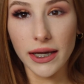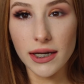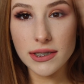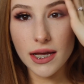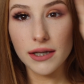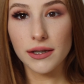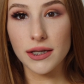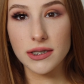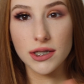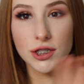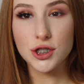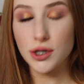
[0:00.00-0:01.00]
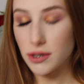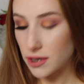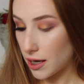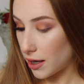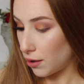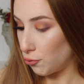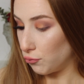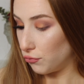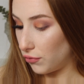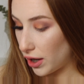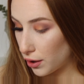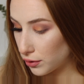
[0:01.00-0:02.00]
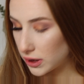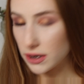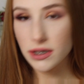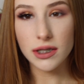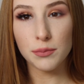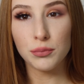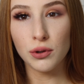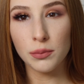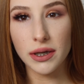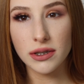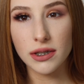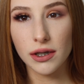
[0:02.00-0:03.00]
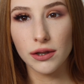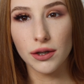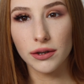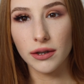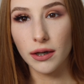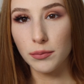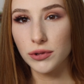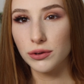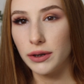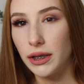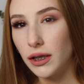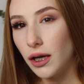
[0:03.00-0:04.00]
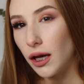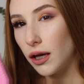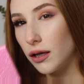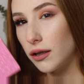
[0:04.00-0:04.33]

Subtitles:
I said, this is just a very simple, basic look that I'm doing.